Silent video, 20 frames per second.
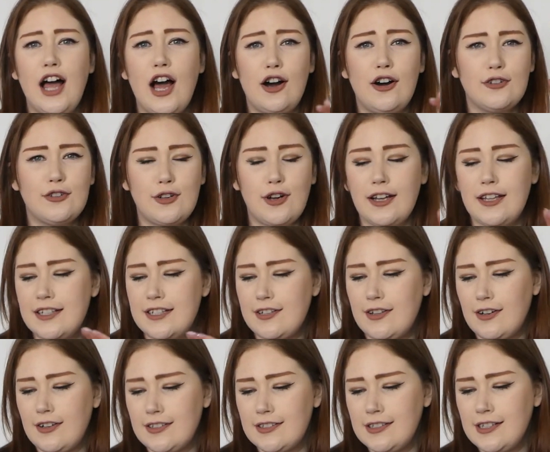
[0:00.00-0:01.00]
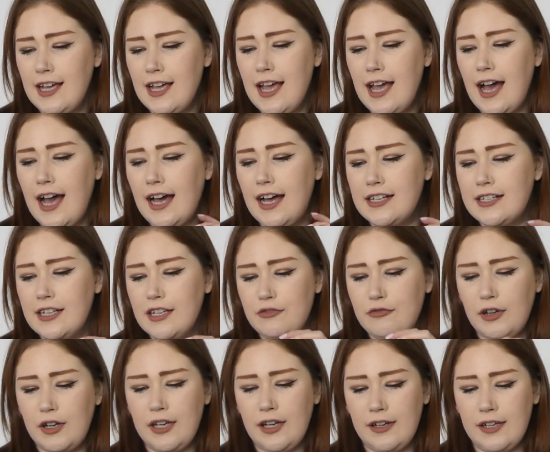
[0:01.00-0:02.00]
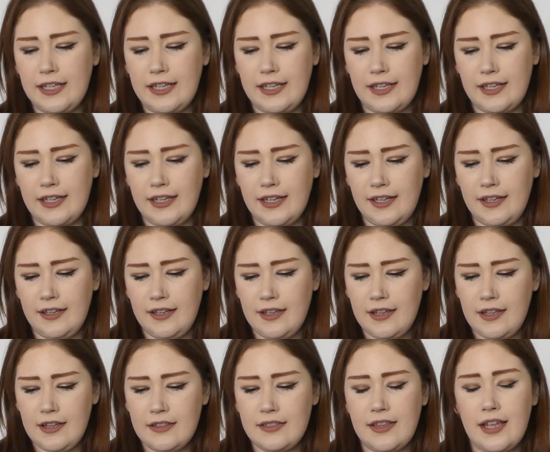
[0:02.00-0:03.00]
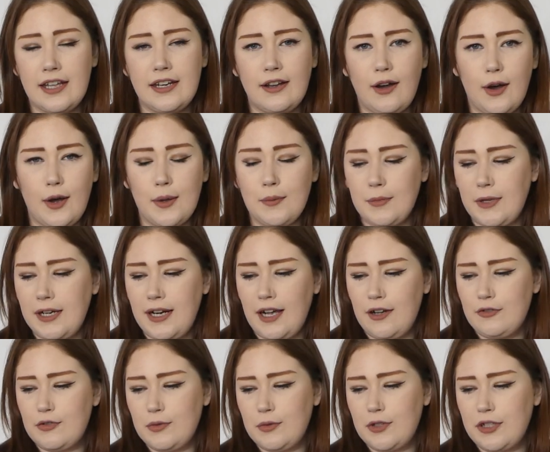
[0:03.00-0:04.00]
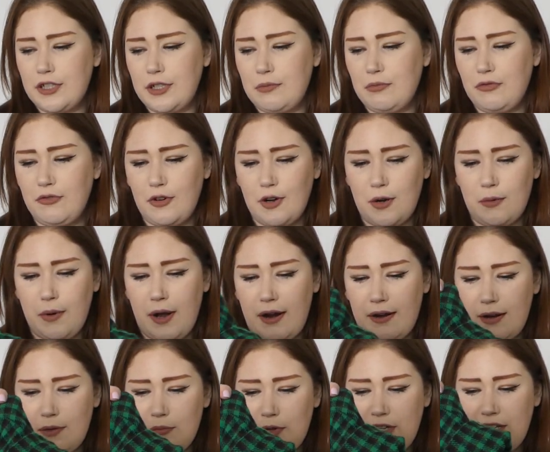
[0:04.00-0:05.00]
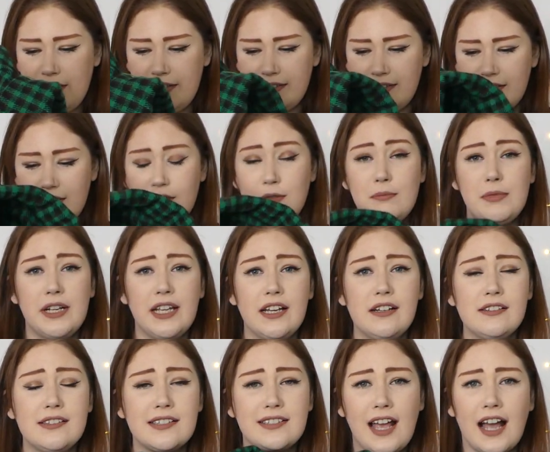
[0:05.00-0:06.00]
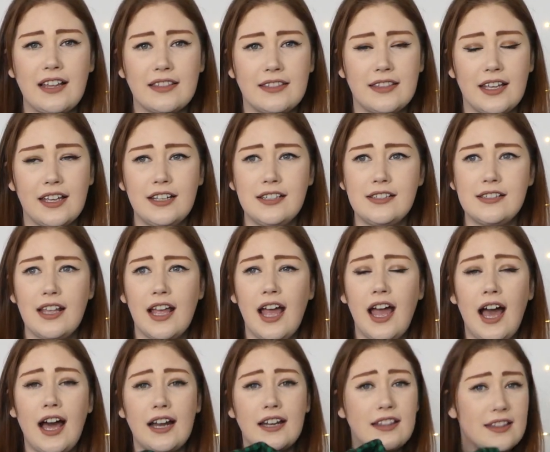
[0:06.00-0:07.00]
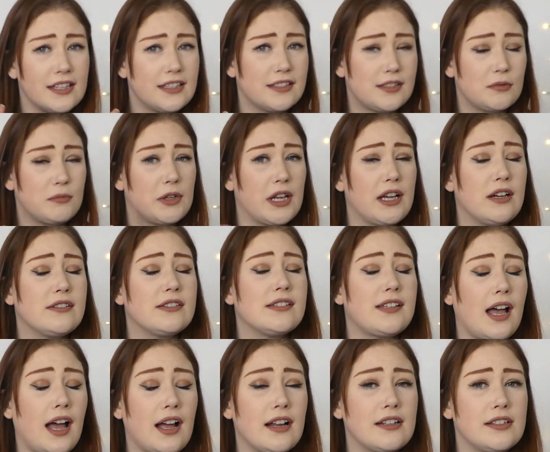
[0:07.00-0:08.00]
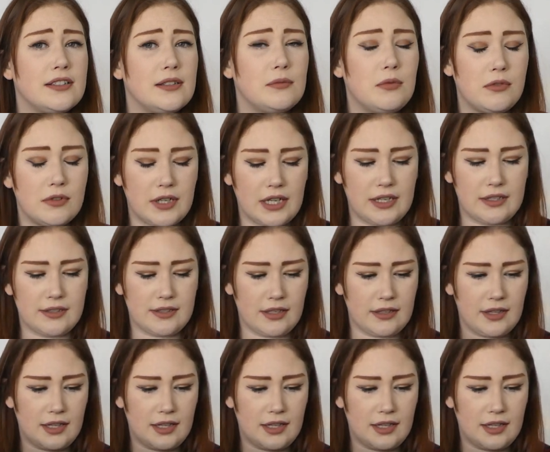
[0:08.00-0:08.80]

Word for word: I'll try this on, and if I like it, then I'm going to have to wash it before I wear it because somebody else has had this and I think somebody else actually worn it so